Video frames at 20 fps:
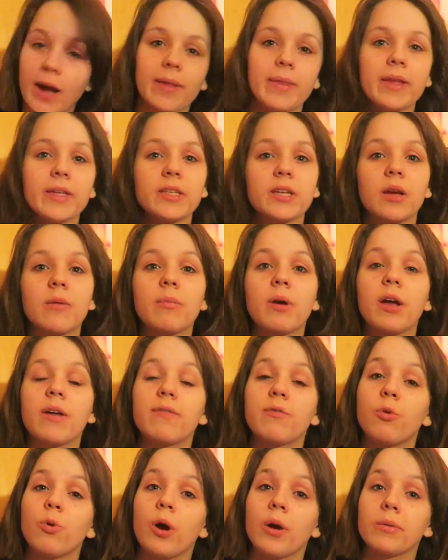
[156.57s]
At that time I
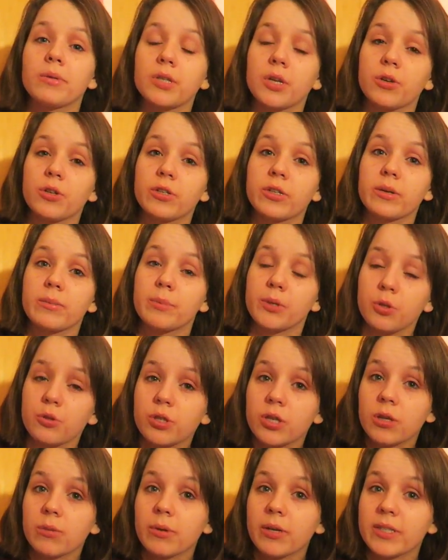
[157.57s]
thought I was going to
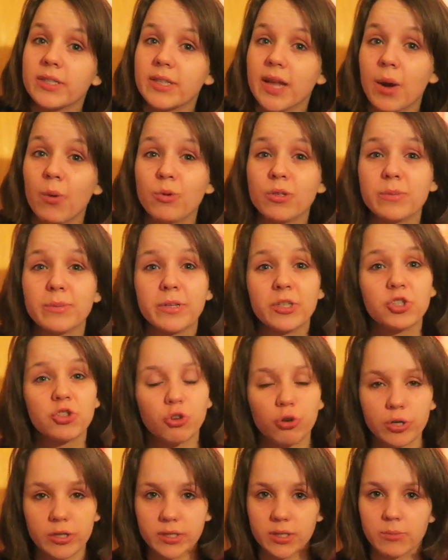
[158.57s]
computing because that was my
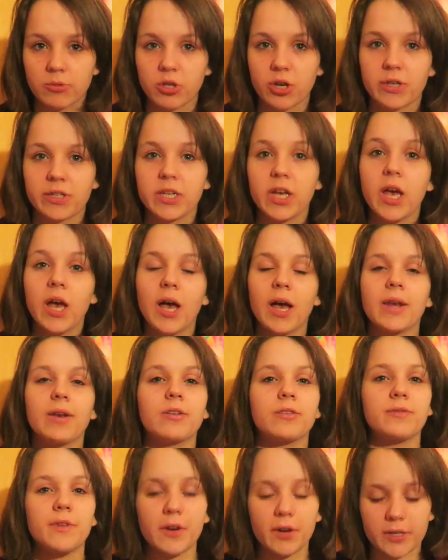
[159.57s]
strongest subject and
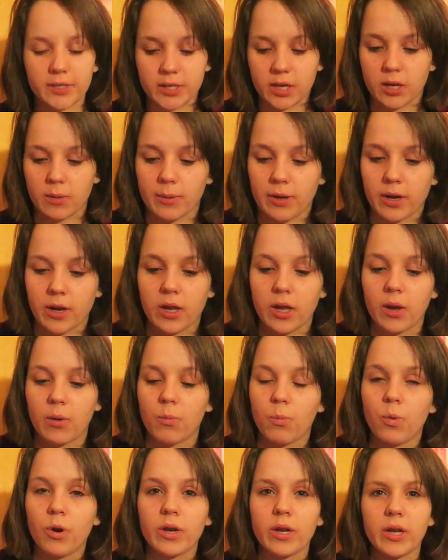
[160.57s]
I was very excited about it,
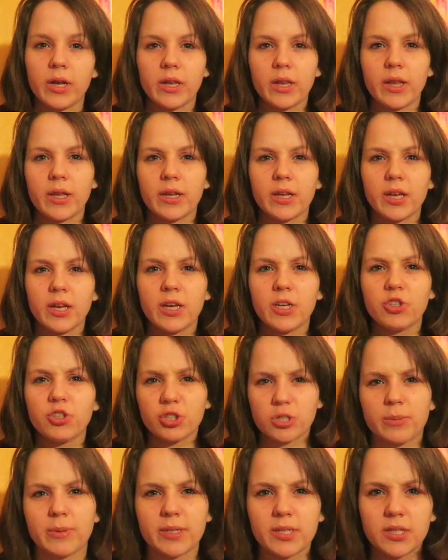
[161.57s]
and when I like
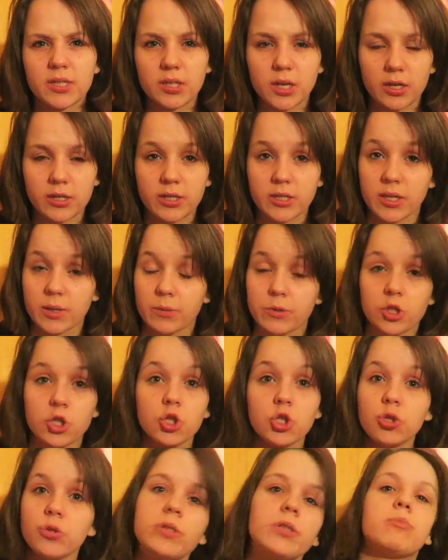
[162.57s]
just about started it was a
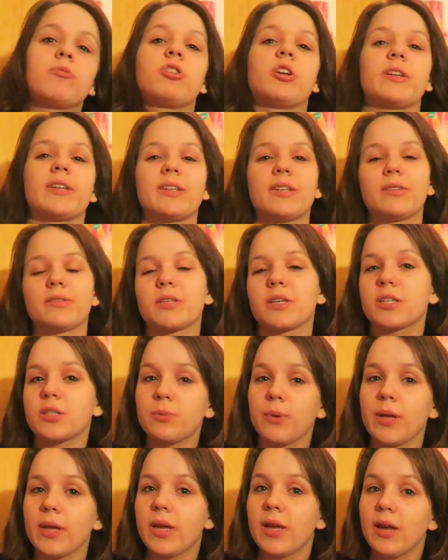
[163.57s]
new subject and I was like,
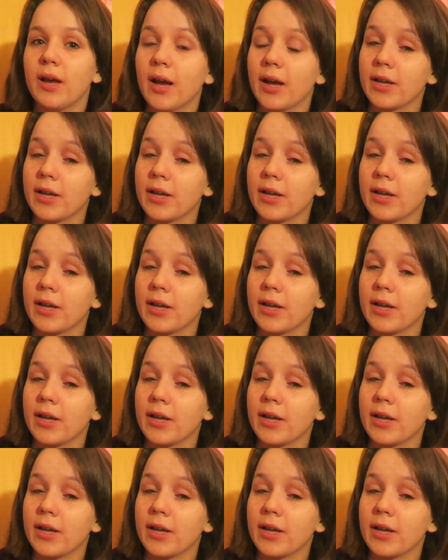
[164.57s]
sweet,